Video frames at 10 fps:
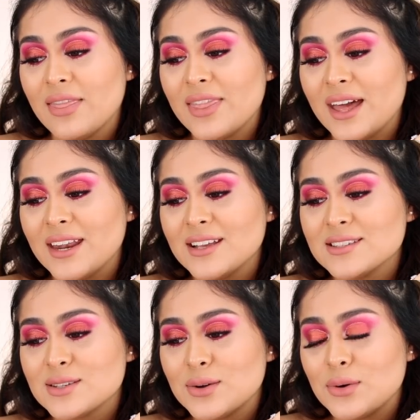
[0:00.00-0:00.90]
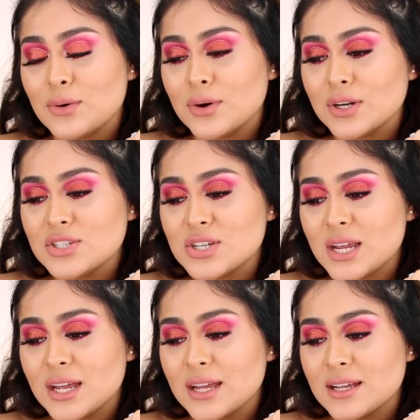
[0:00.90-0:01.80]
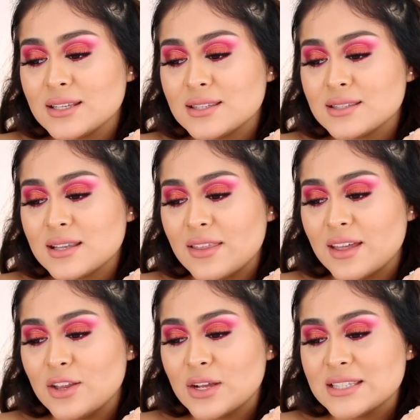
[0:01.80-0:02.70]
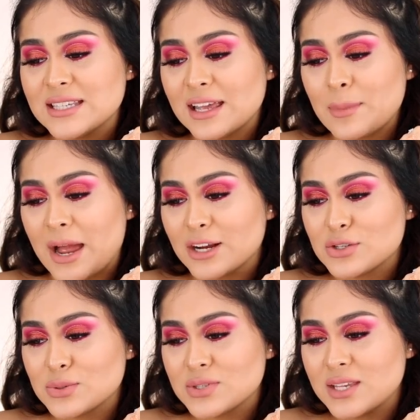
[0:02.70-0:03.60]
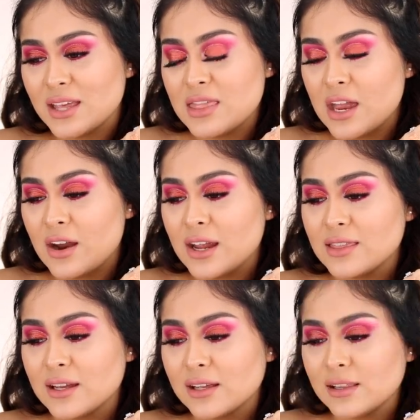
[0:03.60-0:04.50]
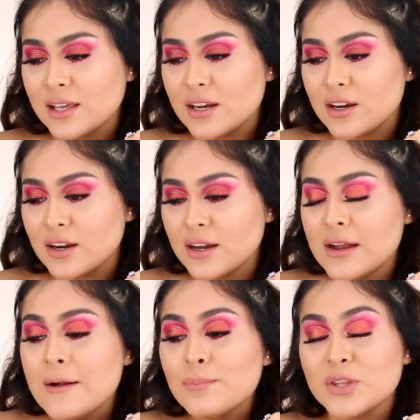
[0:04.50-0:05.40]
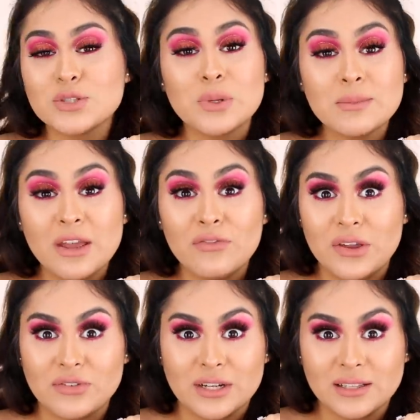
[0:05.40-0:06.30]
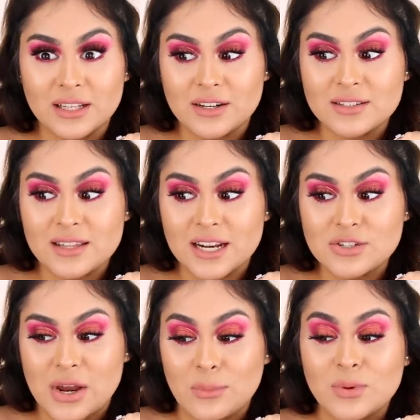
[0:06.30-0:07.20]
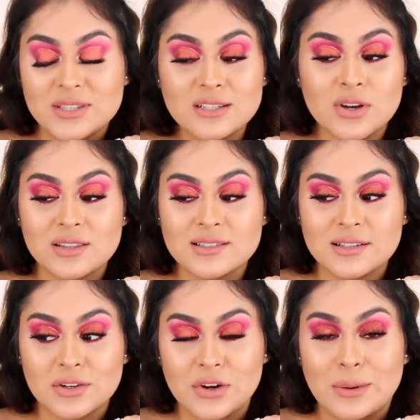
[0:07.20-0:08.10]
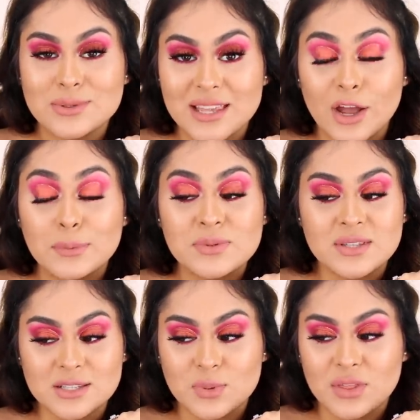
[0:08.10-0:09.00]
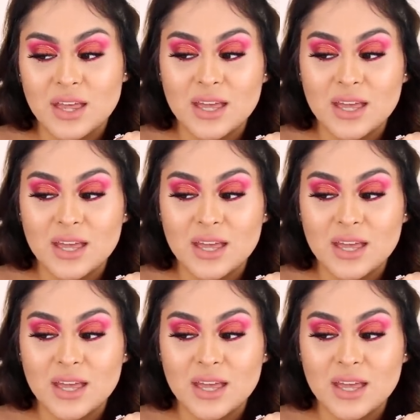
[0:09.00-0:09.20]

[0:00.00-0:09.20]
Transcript: That is gorgeous. And then you can see like my actual skin there and the glitter. This is one of my favorite glitters that I tried. Once I tried this glitter, I was like obsessed with